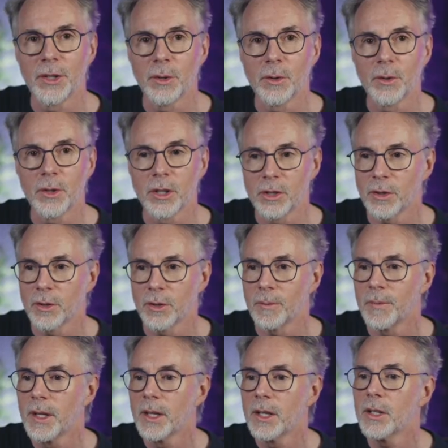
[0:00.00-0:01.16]
control.
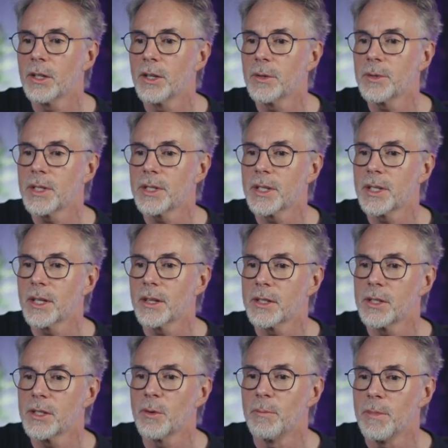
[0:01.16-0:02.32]
You'll notice that there's no
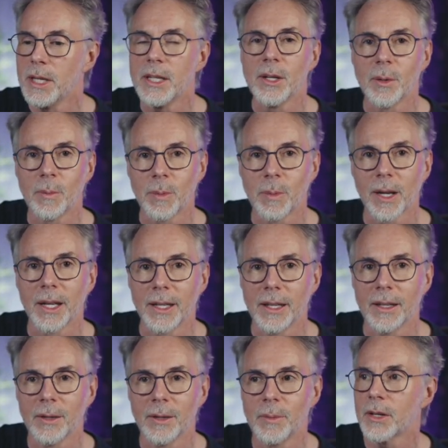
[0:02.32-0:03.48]
media playing here
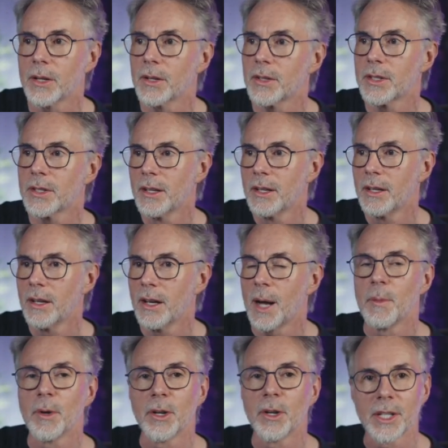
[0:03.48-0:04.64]
because I'm on
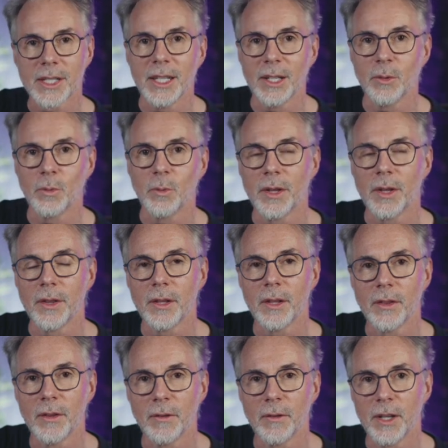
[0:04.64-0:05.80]
a scene with the
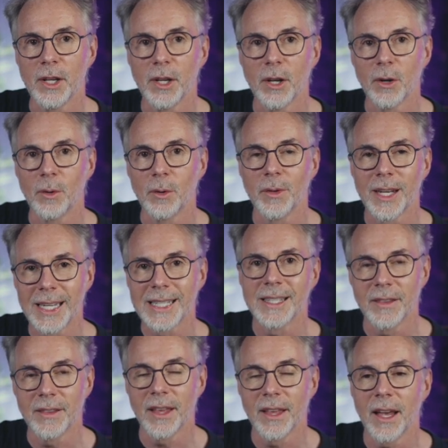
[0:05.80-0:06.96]
video that isn't
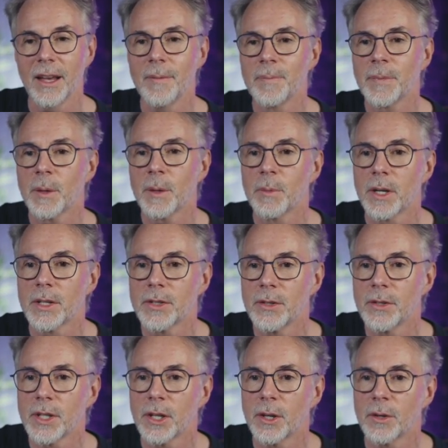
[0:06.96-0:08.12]
there. But as soon as I
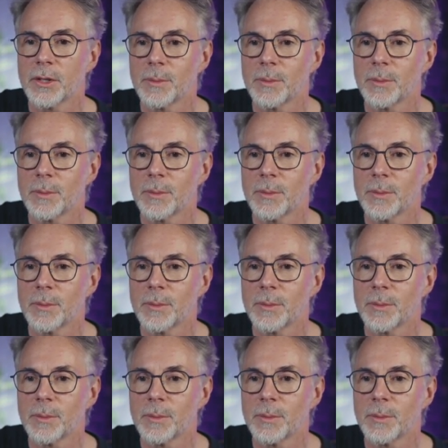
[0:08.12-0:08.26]
go to my